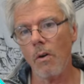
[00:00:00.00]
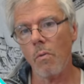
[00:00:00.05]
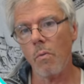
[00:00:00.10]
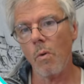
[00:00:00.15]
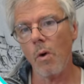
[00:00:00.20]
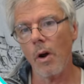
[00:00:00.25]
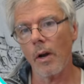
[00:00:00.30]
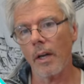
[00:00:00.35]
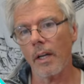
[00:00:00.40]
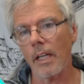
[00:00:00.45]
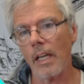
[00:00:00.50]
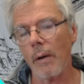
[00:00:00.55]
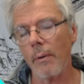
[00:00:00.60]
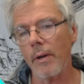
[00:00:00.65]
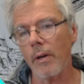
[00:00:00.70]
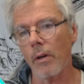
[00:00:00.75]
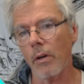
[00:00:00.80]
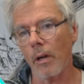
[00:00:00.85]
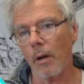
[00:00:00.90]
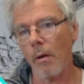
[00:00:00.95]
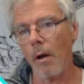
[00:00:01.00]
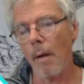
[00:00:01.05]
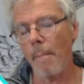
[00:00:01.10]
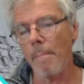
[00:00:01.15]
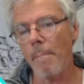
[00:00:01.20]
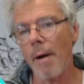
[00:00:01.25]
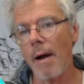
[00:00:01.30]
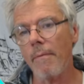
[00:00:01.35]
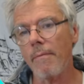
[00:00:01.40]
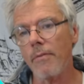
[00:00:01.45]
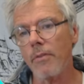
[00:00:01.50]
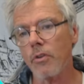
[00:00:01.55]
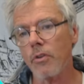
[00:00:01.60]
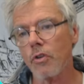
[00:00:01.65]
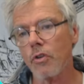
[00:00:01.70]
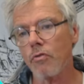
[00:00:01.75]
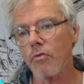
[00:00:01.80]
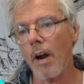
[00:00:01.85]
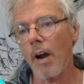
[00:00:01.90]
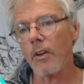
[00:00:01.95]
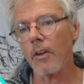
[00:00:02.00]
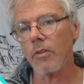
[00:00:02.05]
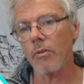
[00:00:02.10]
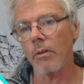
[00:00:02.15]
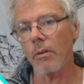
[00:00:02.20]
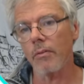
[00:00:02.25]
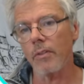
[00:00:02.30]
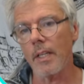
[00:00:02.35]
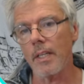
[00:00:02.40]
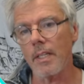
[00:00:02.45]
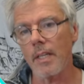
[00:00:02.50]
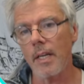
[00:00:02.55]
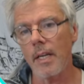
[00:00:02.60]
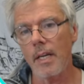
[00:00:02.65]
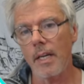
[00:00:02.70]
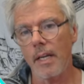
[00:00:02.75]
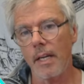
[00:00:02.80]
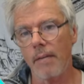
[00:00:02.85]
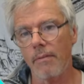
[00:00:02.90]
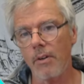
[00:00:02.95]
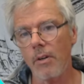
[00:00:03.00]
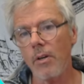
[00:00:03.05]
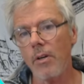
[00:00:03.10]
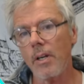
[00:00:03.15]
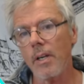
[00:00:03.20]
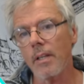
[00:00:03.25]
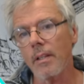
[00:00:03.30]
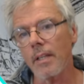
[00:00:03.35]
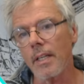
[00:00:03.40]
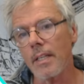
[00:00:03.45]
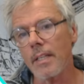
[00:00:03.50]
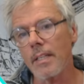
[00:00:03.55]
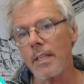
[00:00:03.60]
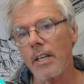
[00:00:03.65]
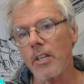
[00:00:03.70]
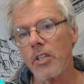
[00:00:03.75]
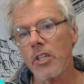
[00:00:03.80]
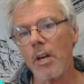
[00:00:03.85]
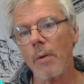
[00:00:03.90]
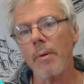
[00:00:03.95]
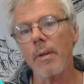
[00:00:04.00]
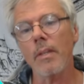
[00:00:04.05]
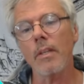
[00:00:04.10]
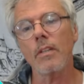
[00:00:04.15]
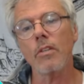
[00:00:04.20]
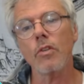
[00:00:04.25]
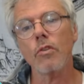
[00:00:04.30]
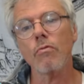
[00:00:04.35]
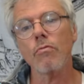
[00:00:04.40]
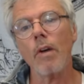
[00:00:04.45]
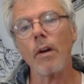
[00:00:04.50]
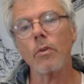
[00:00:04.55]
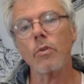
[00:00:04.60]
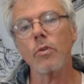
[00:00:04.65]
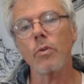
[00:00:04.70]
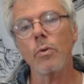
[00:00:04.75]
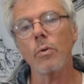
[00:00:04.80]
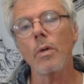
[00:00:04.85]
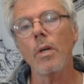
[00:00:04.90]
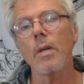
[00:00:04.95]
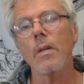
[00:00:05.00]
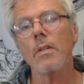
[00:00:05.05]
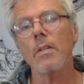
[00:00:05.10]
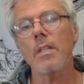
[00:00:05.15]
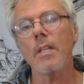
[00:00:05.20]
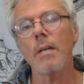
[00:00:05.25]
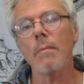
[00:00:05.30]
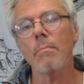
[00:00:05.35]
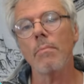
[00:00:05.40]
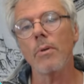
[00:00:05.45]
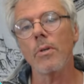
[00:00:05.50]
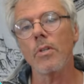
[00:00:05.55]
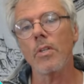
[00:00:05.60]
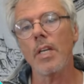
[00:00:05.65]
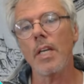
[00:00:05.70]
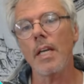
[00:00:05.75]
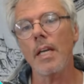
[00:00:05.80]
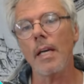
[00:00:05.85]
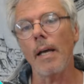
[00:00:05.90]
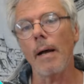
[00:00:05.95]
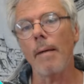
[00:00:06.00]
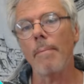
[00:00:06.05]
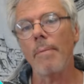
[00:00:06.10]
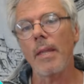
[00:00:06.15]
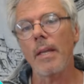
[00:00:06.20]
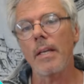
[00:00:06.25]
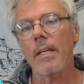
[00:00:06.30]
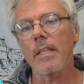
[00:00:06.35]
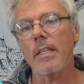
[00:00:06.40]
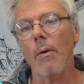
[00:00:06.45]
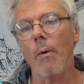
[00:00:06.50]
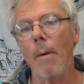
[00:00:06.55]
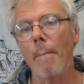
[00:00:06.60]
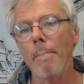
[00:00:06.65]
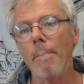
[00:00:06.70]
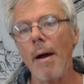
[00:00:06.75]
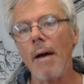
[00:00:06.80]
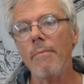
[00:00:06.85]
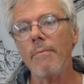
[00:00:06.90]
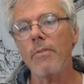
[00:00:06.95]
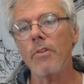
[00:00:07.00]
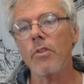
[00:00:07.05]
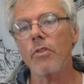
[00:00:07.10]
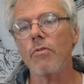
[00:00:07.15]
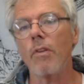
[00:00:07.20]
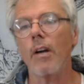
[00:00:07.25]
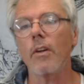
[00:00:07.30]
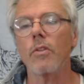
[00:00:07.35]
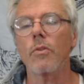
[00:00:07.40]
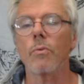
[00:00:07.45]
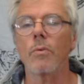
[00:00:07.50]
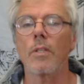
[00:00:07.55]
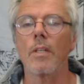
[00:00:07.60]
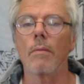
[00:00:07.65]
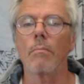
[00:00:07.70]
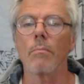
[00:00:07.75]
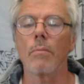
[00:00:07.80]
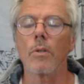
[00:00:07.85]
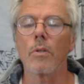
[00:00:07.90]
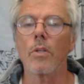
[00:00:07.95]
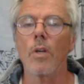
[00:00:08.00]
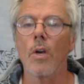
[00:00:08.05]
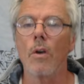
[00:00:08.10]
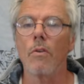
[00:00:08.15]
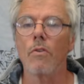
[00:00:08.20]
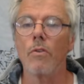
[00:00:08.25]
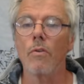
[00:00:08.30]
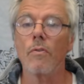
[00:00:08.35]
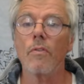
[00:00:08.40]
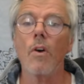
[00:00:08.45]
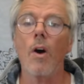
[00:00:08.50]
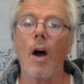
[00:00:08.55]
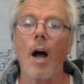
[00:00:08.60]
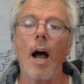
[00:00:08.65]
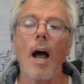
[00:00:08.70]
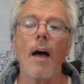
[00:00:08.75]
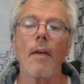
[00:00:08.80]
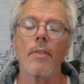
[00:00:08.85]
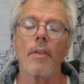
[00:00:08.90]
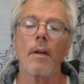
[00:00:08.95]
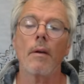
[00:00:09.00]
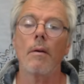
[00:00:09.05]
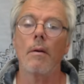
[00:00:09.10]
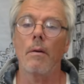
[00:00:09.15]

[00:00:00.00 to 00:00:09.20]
work going on above the structure of this. If you look at this, they're showing the structural timbers here. So above the structural timbers, you've got other